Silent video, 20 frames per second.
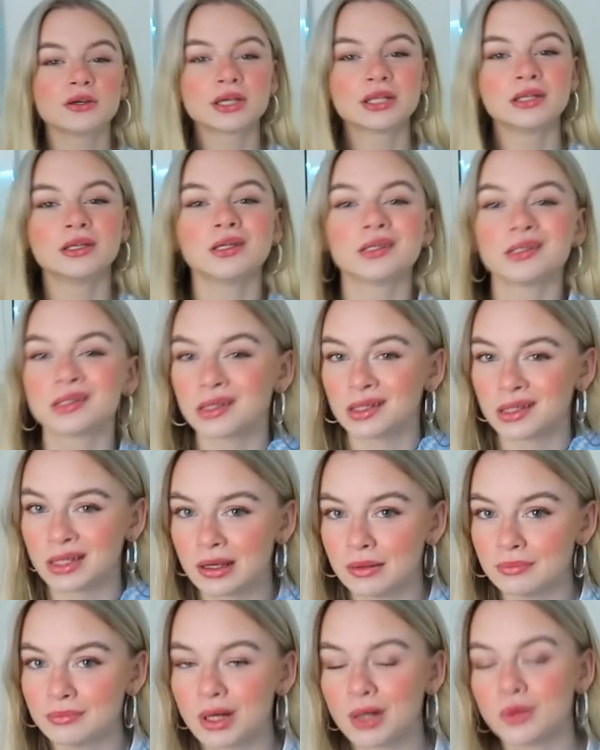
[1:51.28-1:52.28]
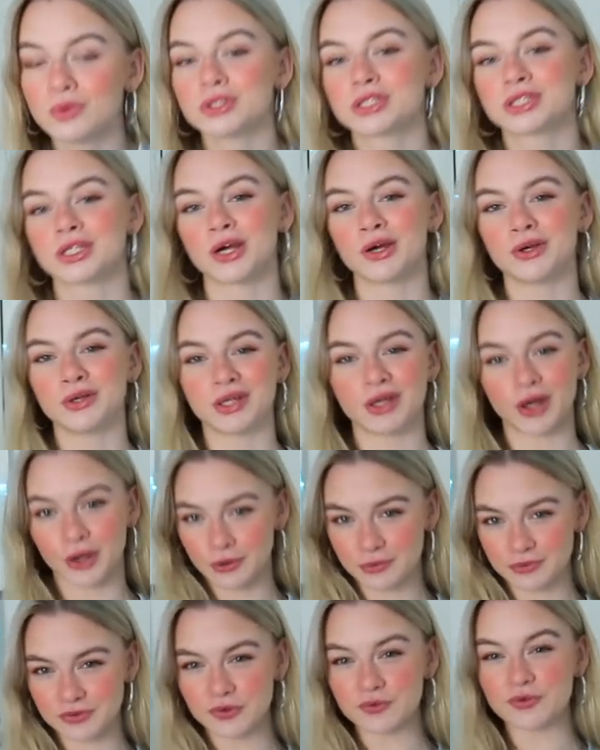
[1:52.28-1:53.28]
can look good in, but also, you
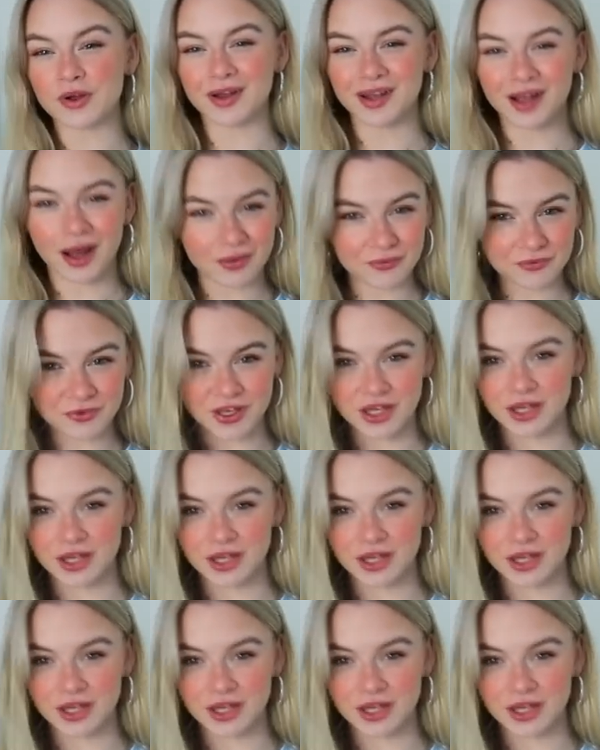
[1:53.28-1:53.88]
know, feel very comfy